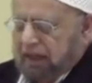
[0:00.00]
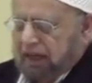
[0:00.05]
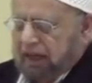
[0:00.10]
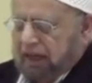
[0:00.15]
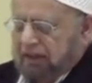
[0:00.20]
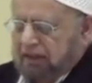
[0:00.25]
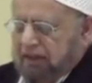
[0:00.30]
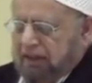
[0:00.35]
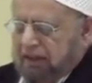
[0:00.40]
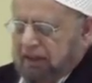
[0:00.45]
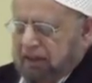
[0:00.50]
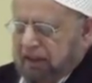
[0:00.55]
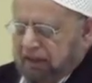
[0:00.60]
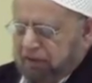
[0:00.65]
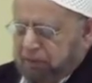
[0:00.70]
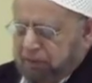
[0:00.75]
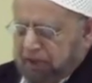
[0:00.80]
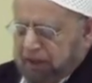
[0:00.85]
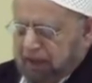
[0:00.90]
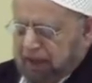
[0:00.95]
And he
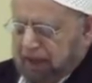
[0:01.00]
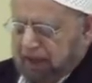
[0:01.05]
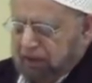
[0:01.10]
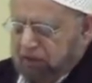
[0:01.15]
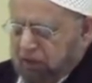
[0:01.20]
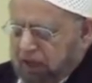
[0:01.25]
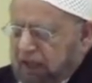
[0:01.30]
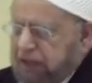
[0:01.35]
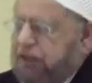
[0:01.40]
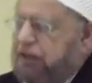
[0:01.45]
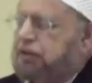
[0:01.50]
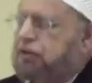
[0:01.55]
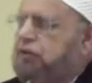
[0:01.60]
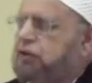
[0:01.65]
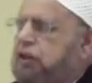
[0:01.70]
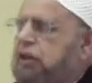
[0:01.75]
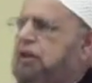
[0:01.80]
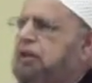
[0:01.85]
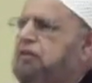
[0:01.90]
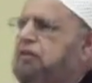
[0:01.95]
left behind
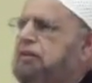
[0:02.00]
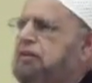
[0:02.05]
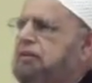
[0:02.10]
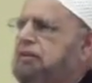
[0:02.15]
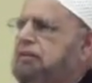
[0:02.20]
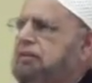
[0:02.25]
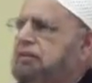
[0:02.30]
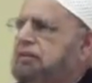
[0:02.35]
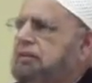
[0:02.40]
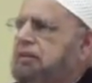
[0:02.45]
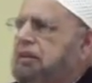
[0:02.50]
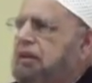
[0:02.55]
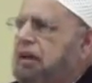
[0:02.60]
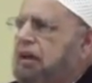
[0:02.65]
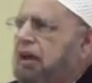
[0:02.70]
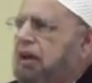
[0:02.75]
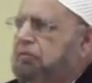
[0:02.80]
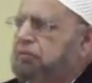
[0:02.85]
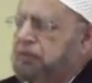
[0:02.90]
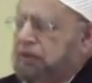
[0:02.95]
righteous children,
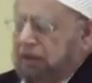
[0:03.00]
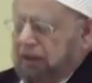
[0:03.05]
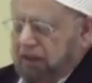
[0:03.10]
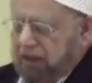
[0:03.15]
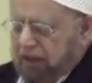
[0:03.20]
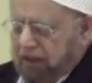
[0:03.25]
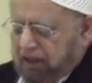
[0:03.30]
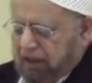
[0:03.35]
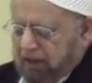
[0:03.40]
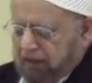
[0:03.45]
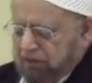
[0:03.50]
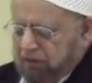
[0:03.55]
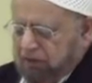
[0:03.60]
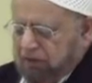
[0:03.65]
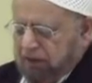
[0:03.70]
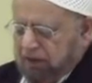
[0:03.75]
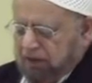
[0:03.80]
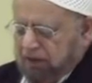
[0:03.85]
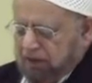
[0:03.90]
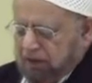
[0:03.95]
alhamdulillah,
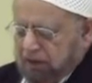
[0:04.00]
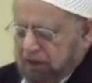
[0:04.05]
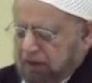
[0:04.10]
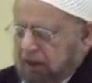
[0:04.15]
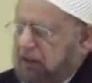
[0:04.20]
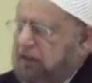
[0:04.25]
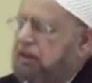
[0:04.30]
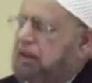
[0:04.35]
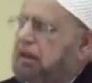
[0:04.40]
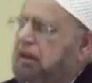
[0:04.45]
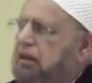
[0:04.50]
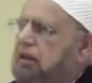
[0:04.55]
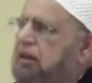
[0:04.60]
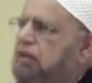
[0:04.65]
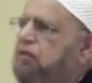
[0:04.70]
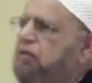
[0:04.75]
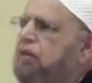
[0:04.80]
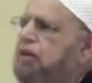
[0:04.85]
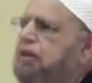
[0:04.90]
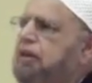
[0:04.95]
who are sadaqah
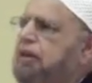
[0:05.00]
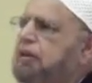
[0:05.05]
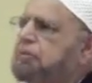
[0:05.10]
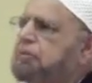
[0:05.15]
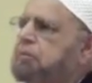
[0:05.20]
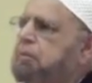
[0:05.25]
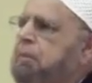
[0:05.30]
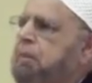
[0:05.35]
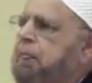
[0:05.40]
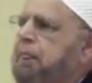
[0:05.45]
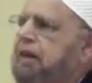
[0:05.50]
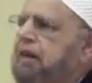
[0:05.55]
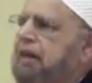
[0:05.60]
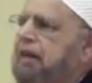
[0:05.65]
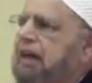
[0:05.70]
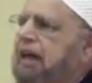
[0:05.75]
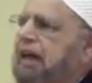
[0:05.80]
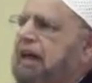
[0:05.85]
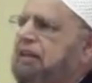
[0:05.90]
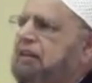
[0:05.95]
jariyah for him.
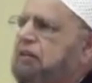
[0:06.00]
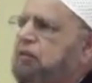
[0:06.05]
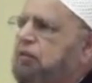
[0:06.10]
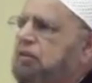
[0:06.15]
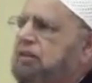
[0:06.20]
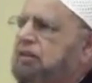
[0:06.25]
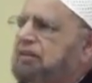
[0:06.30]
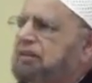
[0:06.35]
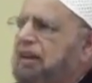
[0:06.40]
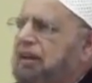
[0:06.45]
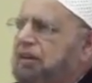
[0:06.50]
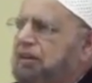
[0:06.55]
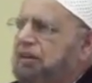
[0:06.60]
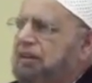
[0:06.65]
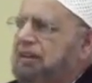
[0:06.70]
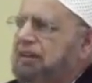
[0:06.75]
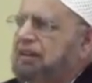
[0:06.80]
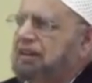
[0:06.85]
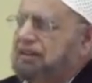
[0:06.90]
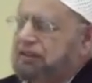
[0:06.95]
And not
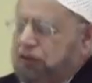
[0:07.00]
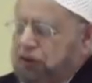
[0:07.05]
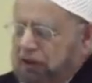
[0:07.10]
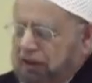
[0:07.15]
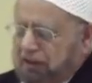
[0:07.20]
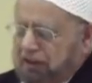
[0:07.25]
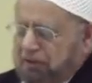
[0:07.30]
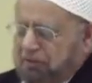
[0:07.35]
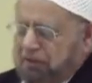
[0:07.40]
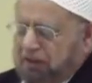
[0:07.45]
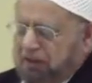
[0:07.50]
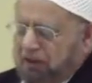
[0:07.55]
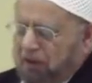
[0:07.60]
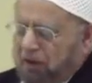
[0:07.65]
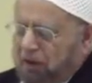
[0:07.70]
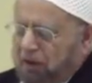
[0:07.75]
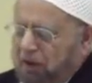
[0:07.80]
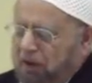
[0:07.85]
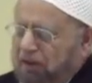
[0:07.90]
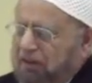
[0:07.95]
only his children, but
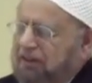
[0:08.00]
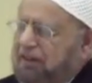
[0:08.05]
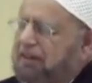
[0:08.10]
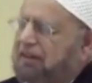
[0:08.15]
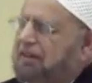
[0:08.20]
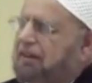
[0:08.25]
all